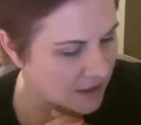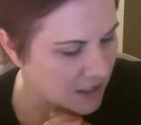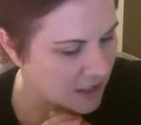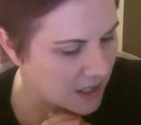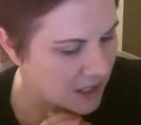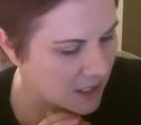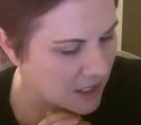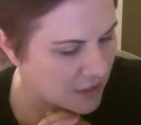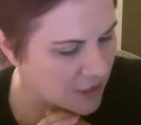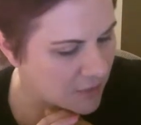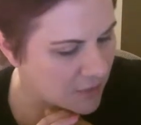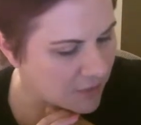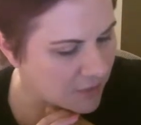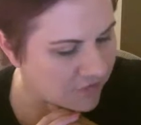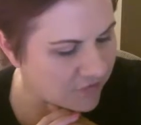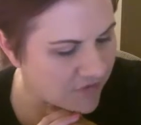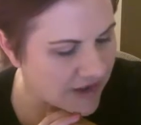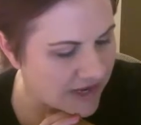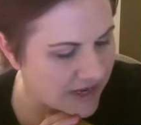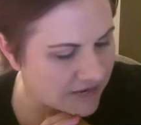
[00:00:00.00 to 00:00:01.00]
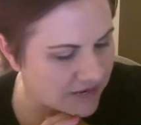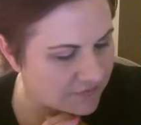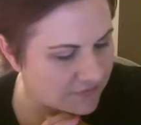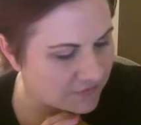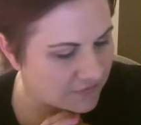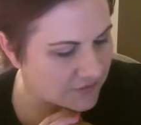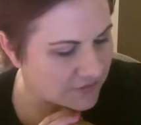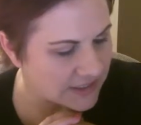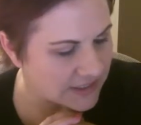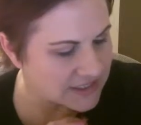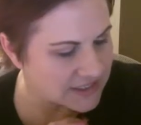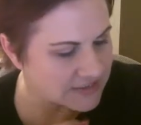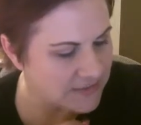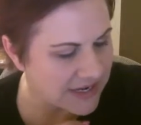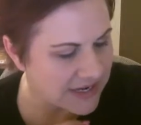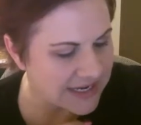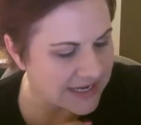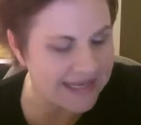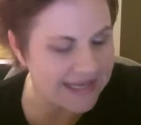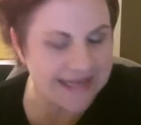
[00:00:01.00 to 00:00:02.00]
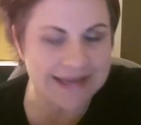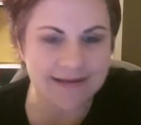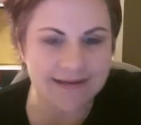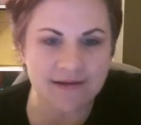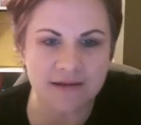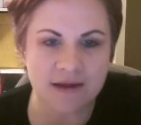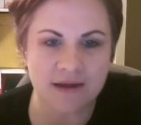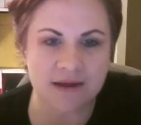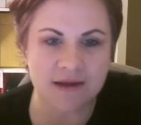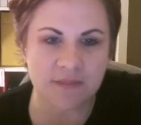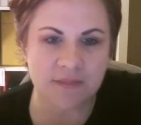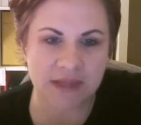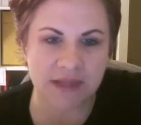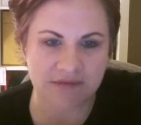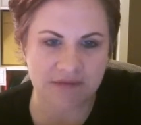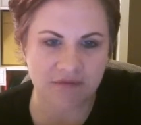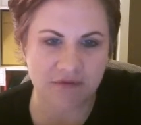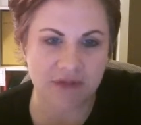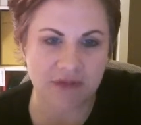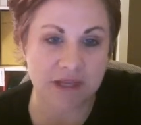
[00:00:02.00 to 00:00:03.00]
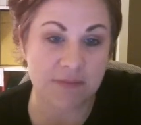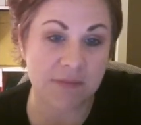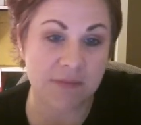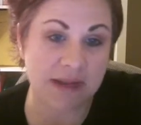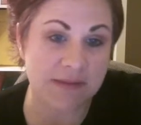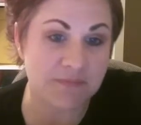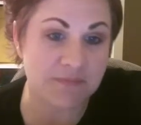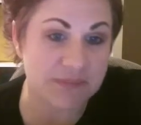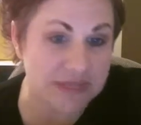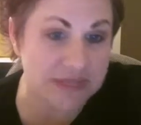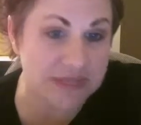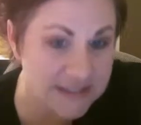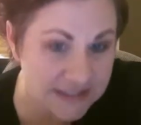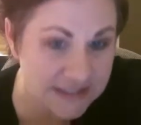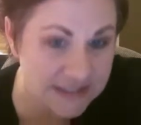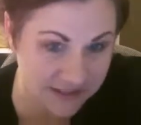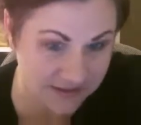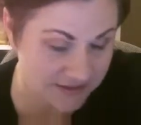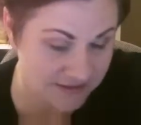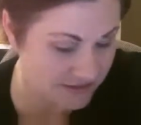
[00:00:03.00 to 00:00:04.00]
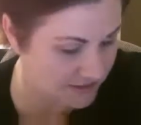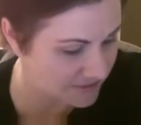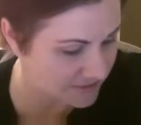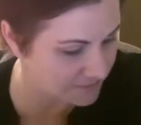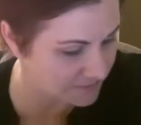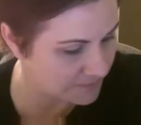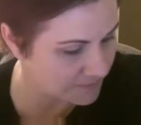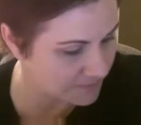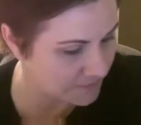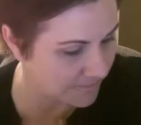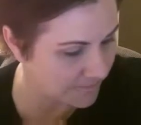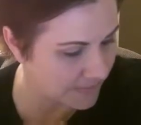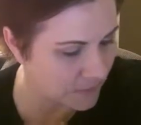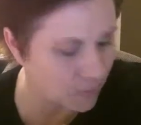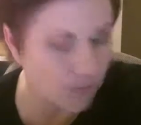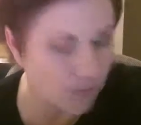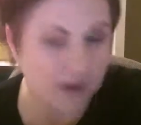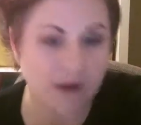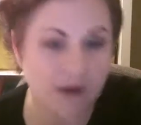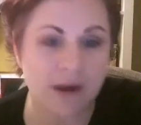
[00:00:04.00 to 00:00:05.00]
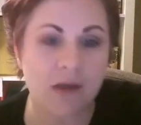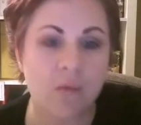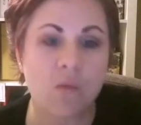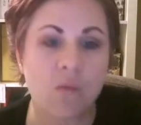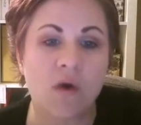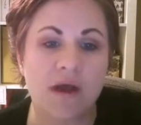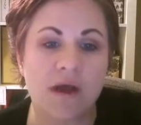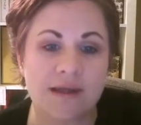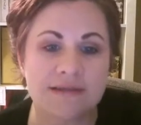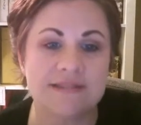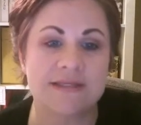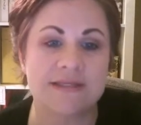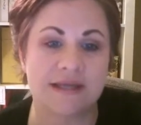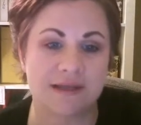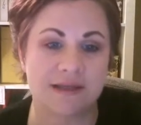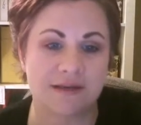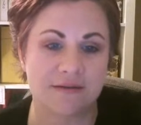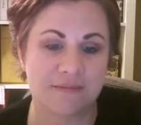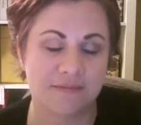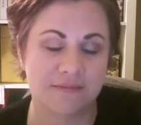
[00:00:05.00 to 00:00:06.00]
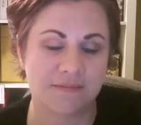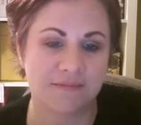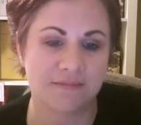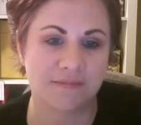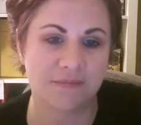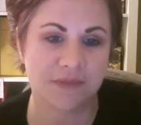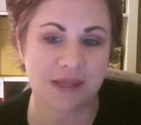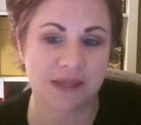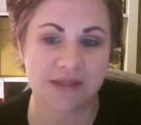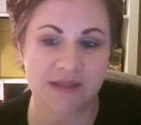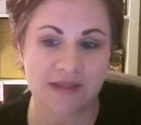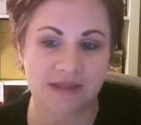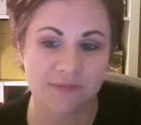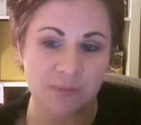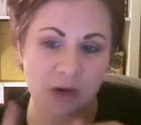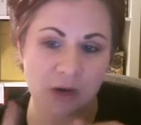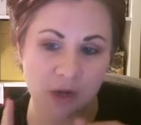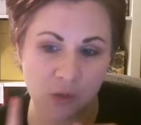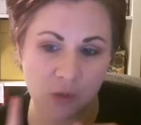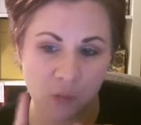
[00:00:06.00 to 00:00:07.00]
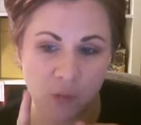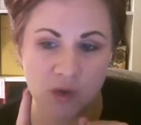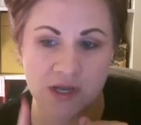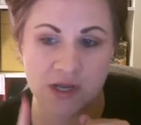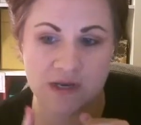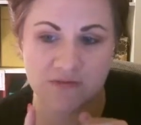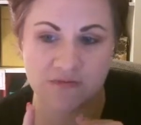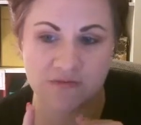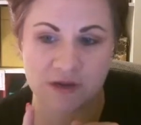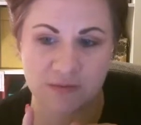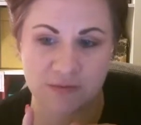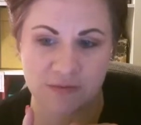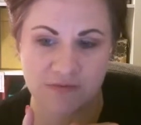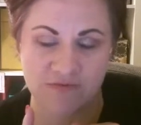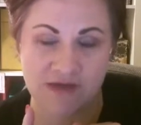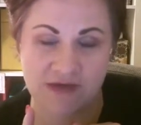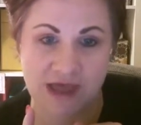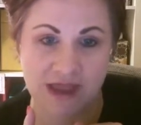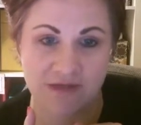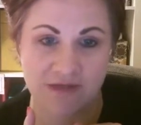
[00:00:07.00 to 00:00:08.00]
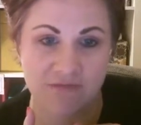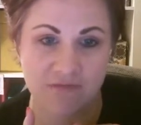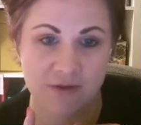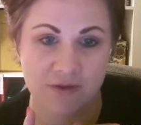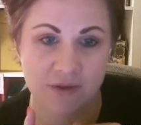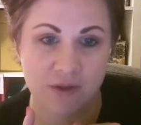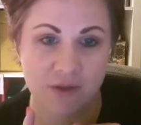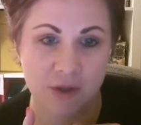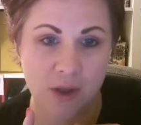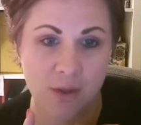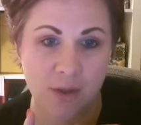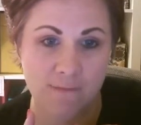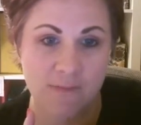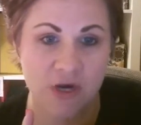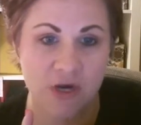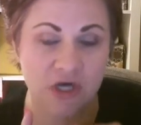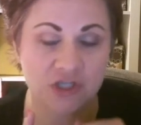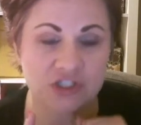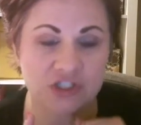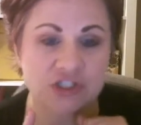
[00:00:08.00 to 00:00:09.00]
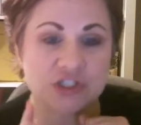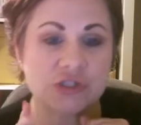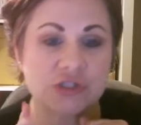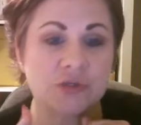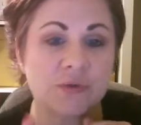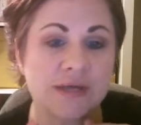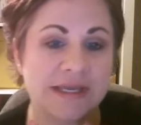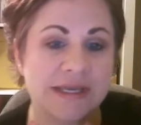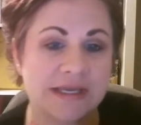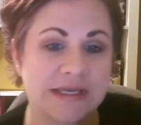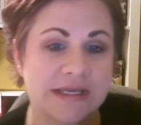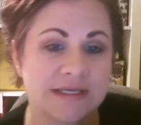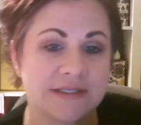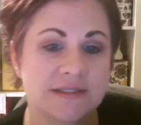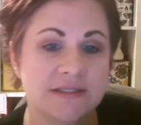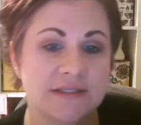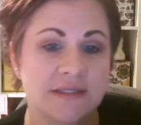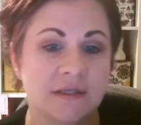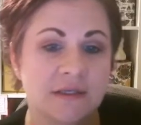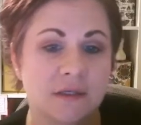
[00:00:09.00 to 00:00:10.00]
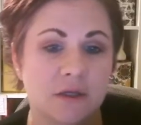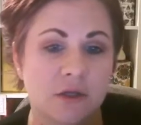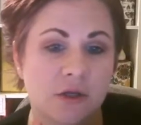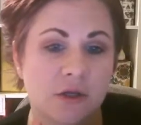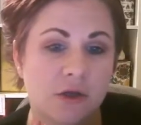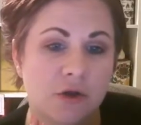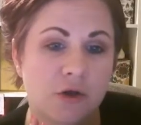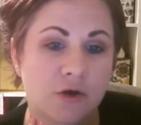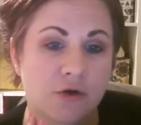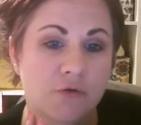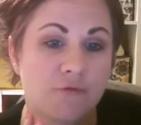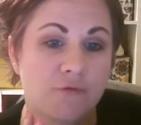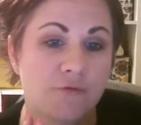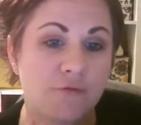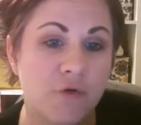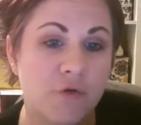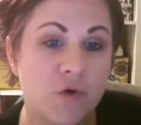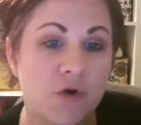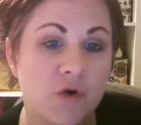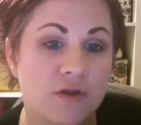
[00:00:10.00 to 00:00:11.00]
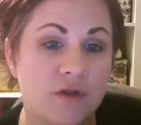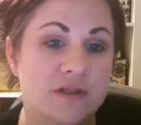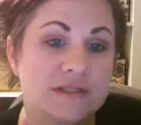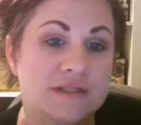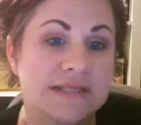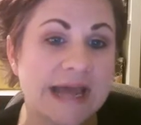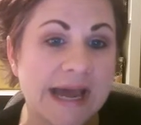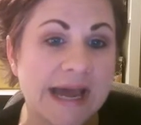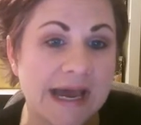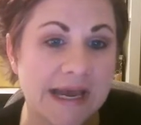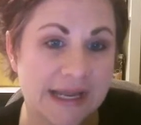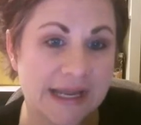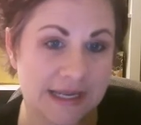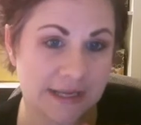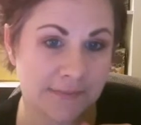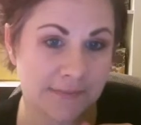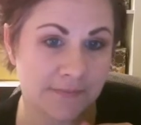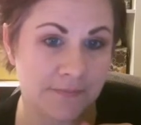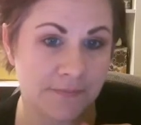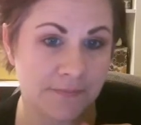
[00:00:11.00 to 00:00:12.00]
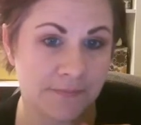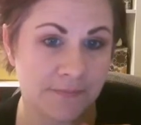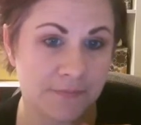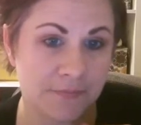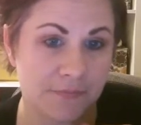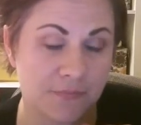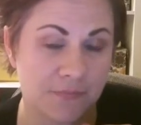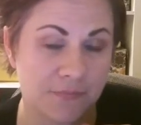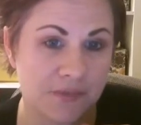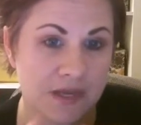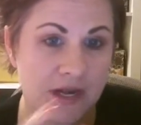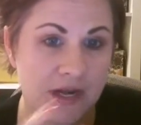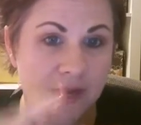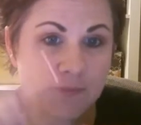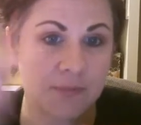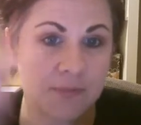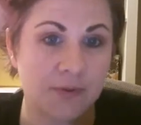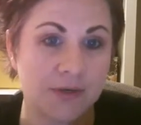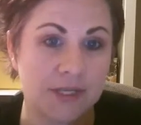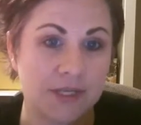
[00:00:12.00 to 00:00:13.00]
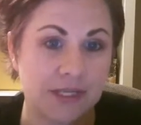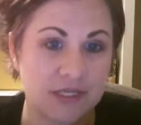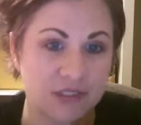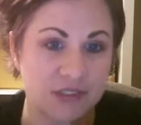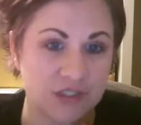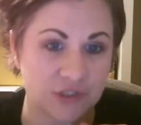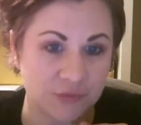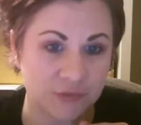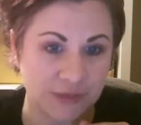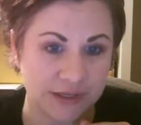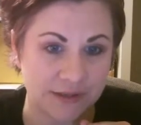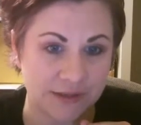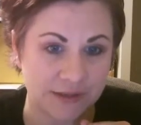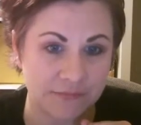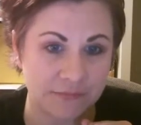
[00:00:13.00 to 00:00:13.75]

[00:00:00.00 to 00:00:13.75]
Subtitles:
Number 5, is my income level in my business where I want it? Okay, that's part 1 of number 5. Part 2 is for the time that I'm putting into it.